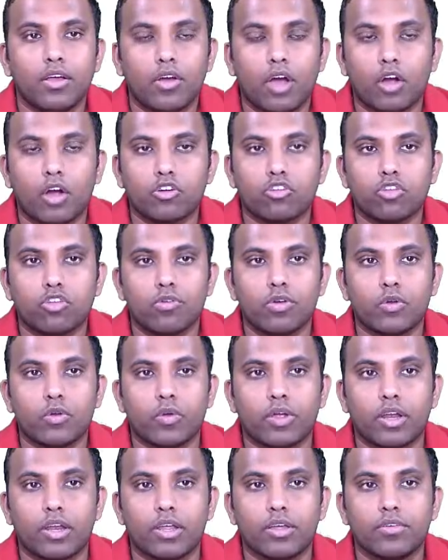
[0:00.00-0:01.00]
How to solve it
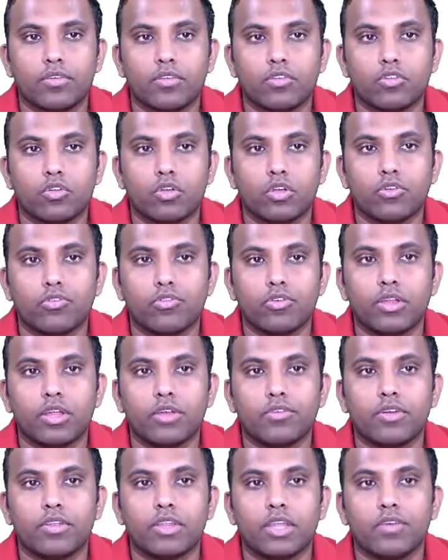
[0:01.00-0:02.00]
quickly. So if it
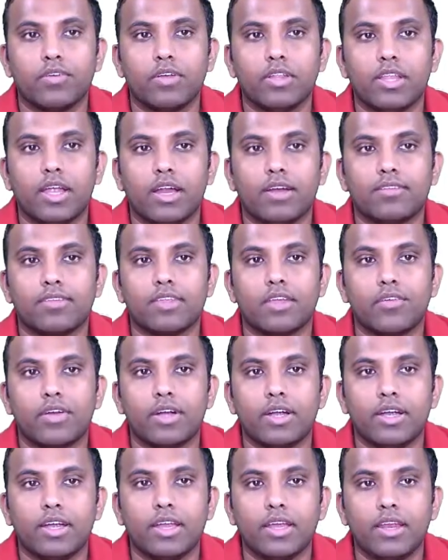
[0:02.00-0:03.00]
is given that
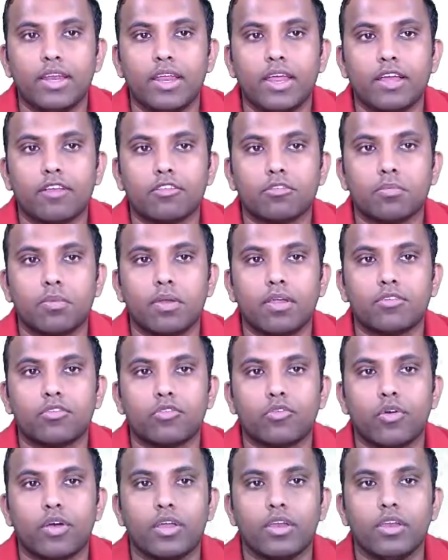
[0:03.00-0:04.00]
17x plus
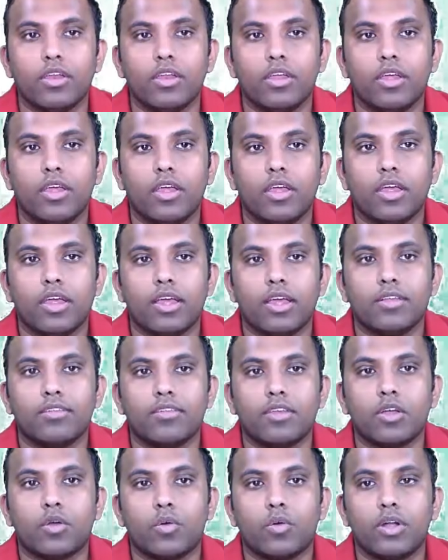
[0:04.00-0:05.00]
1 is
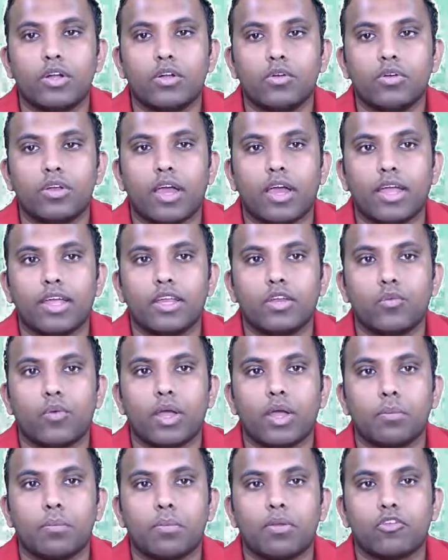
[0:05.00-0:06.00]
equal to
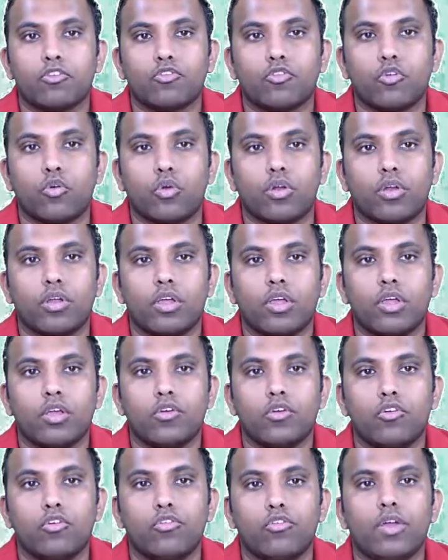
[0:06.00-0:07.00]
9y plus 4.
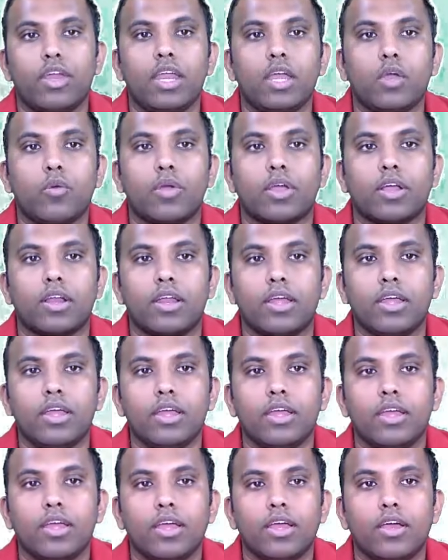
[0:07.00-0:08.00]
Very quickly,
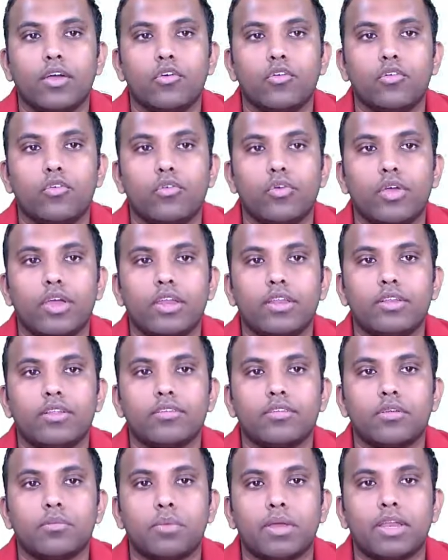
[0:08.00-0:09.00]
this
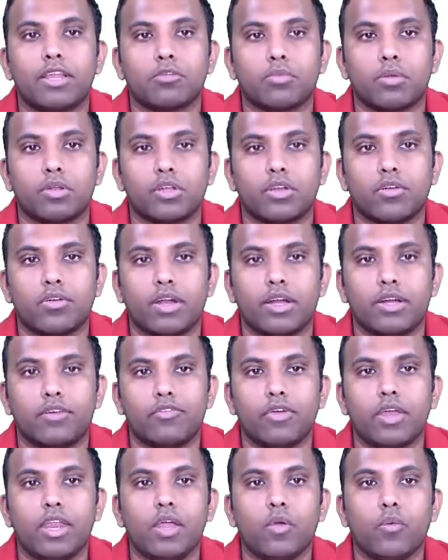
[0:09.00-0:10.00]
is the main expression, right?
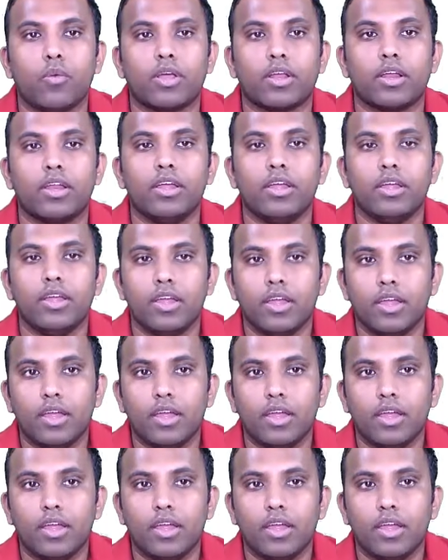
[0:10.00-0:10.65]
Very quickly,